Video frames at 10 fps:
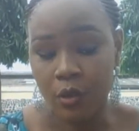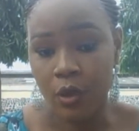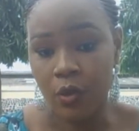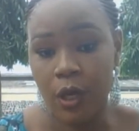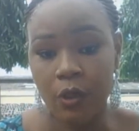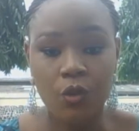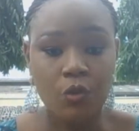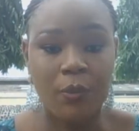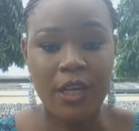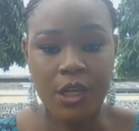you can go
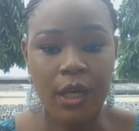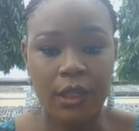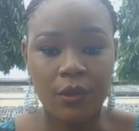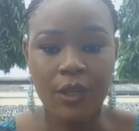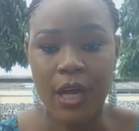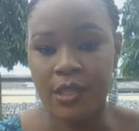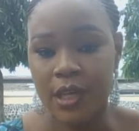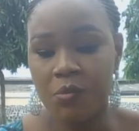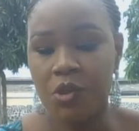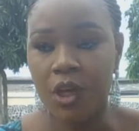to my channel, that is
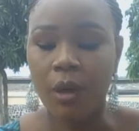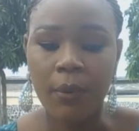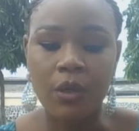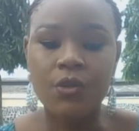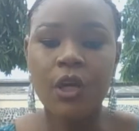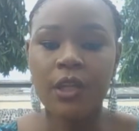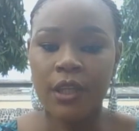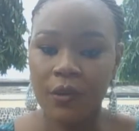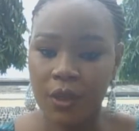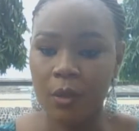MJ Herbals,
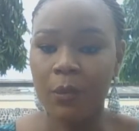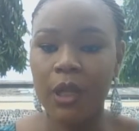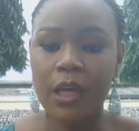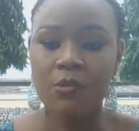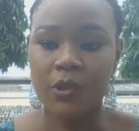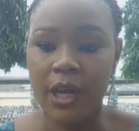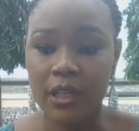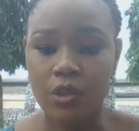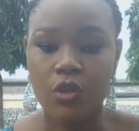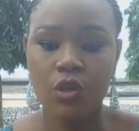then you get my last video. I
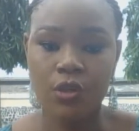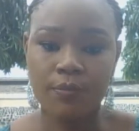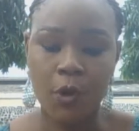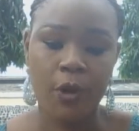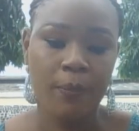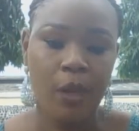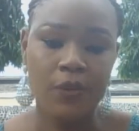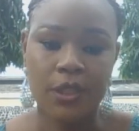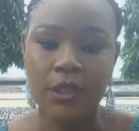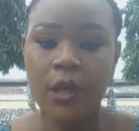discuss more
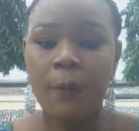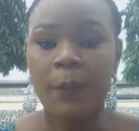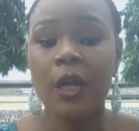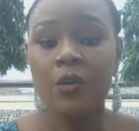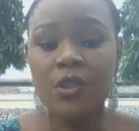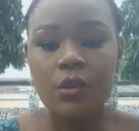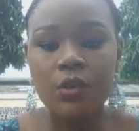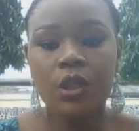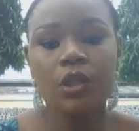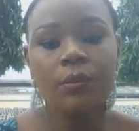about it. But I'll still
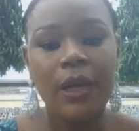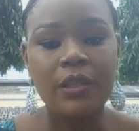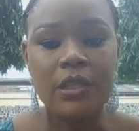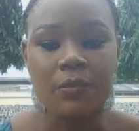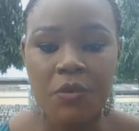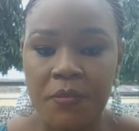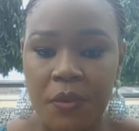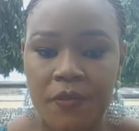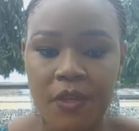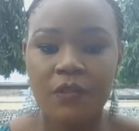talk about the symptoms
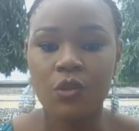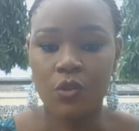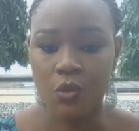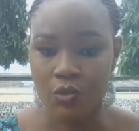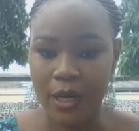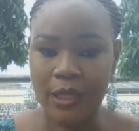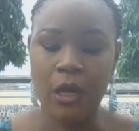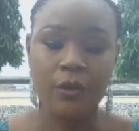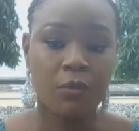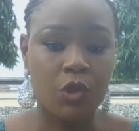of staphylococcus right
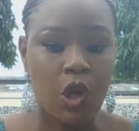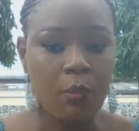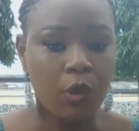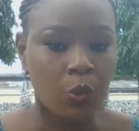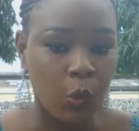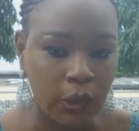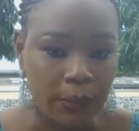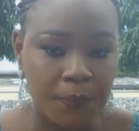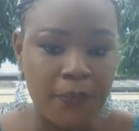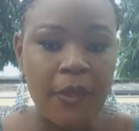now, the most common one.
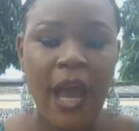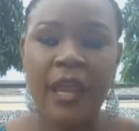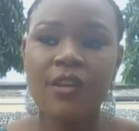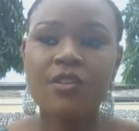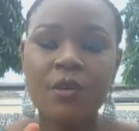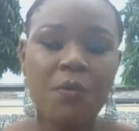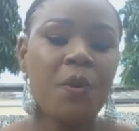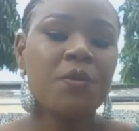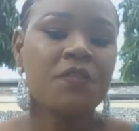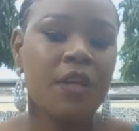And the
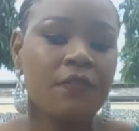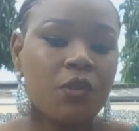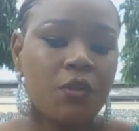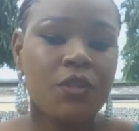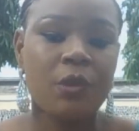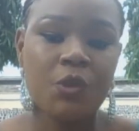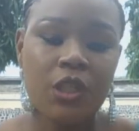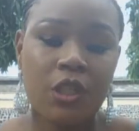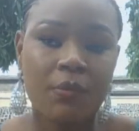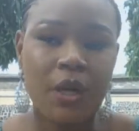symptoms of staphylococcus I'm
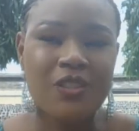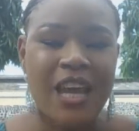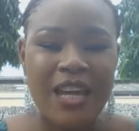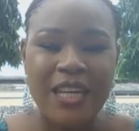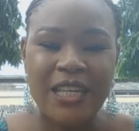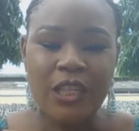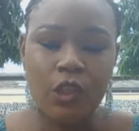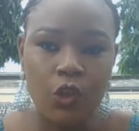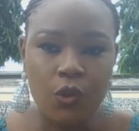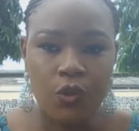talking about
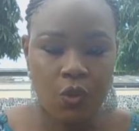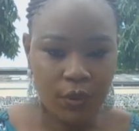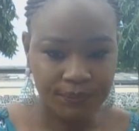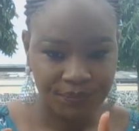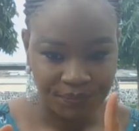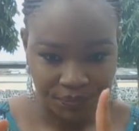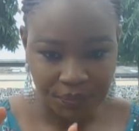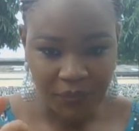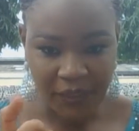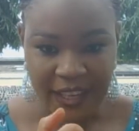includes
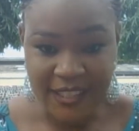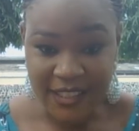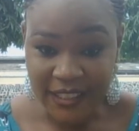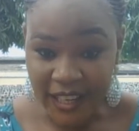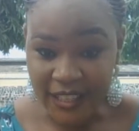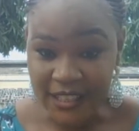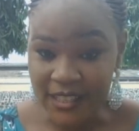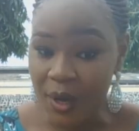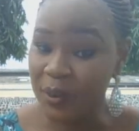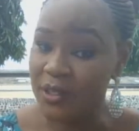internal heat.
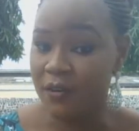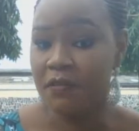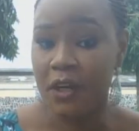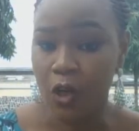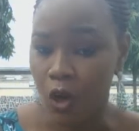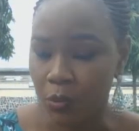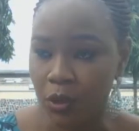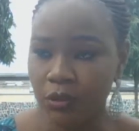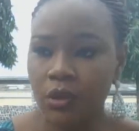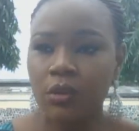That one is very, very common.